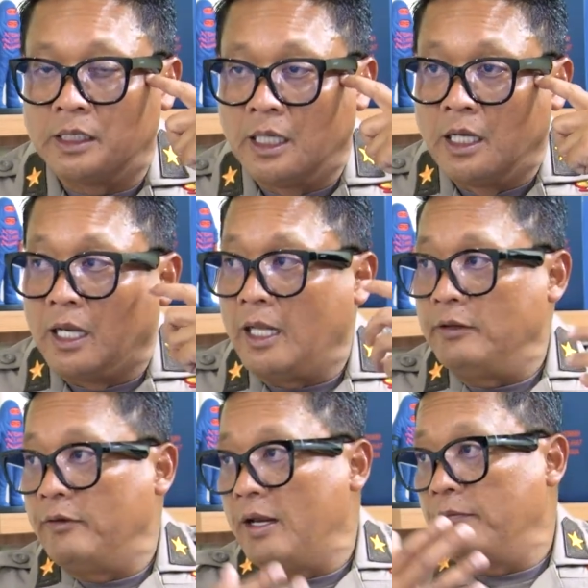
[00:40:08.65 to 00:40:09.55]

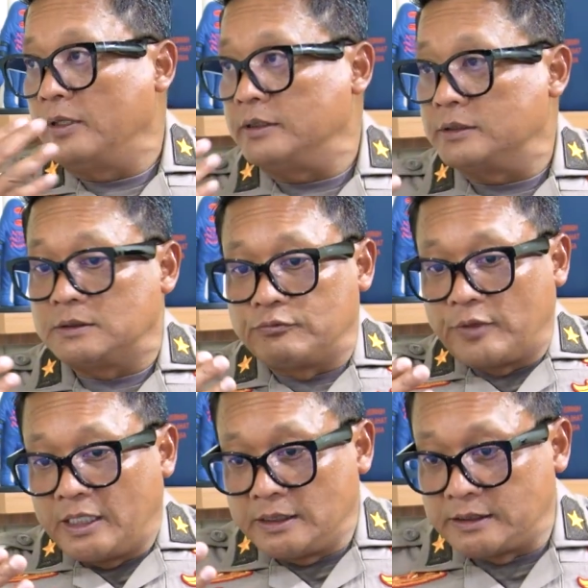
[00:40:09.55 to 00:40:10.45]
And
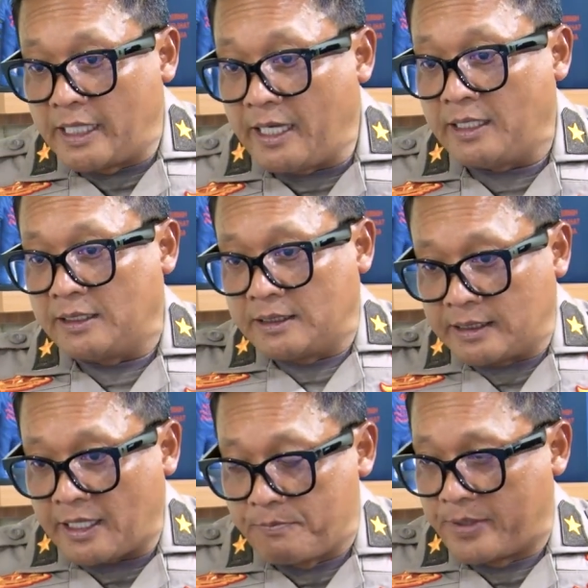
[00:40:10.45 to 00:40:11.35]
when they
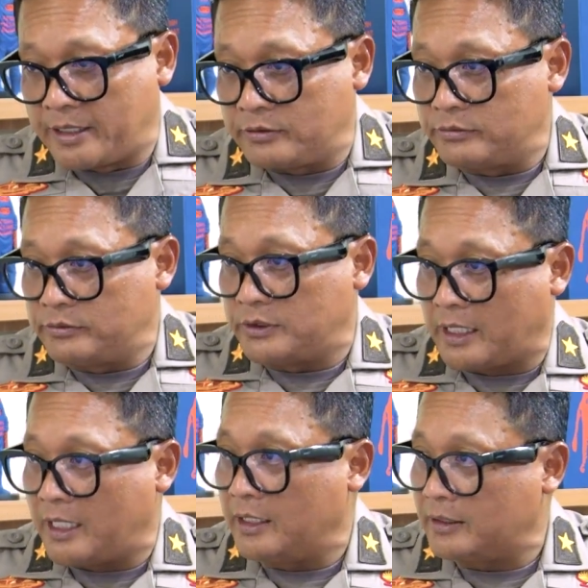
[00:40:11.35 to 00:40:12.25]
came back to
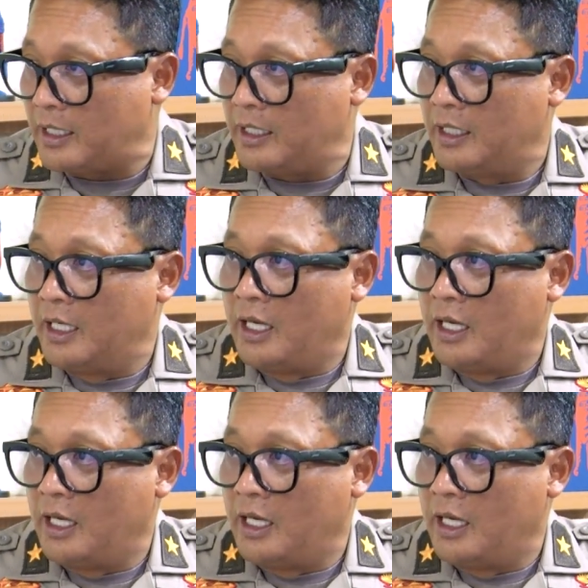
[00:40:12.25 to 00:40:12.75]
Jakarta,